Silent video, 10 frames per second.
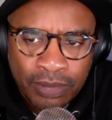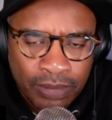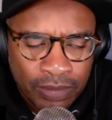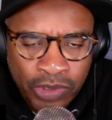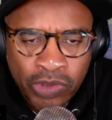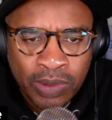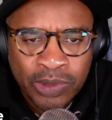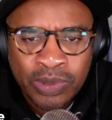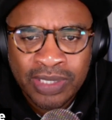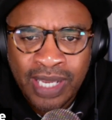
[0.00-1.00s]
you're going
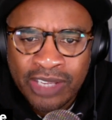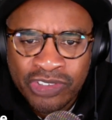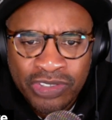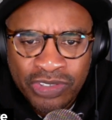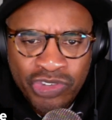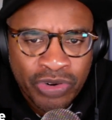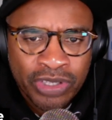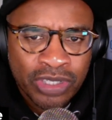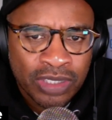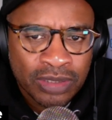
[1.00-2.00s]
Luka Doncic and Trae
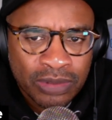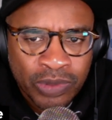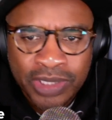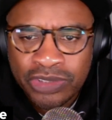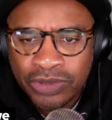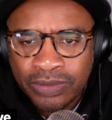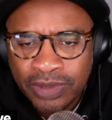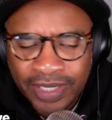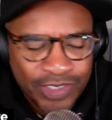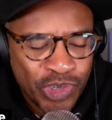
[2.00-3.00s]
Young 1 and 2.
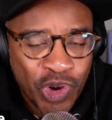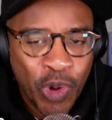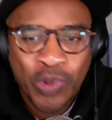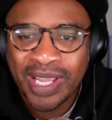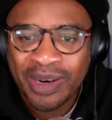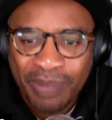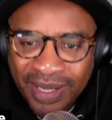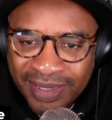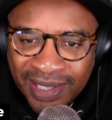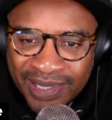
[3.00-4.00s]
There's no doubt
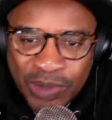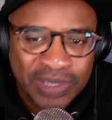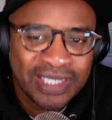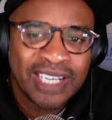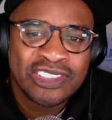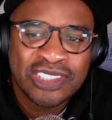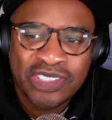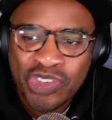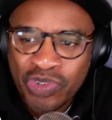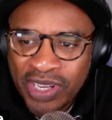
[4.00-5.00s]
about that. Luka Doncic and
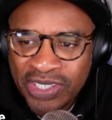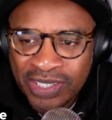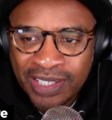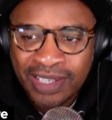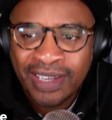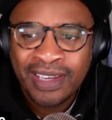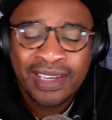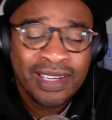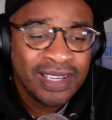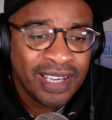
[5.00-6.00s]
Trae Young
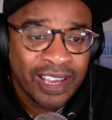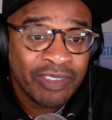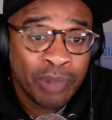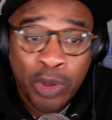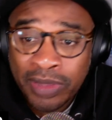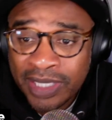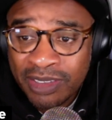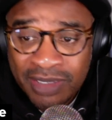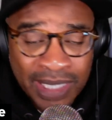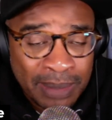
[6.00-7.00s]
have both led their
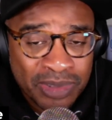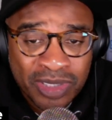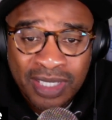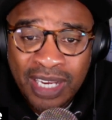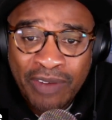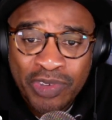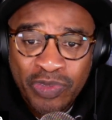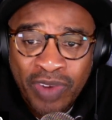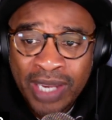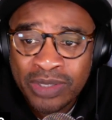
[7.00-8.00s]
teams to the conference
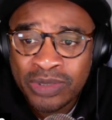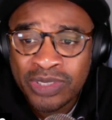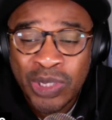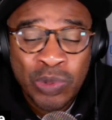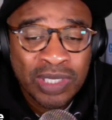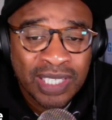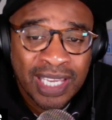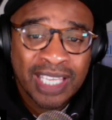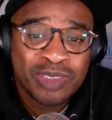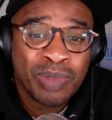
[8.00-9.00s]
finals. Luka
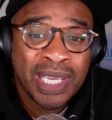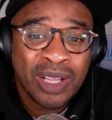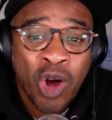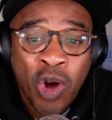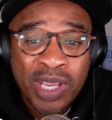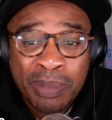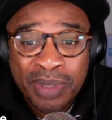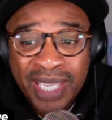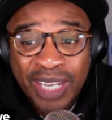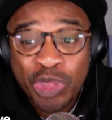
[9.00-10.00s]
has made
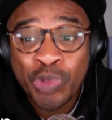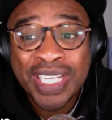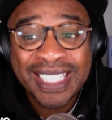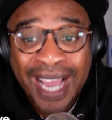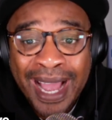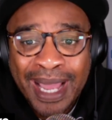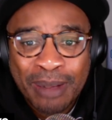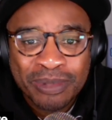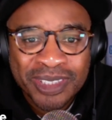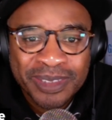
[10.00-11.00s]
All-NBA 3
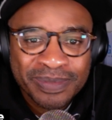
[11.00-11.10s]
times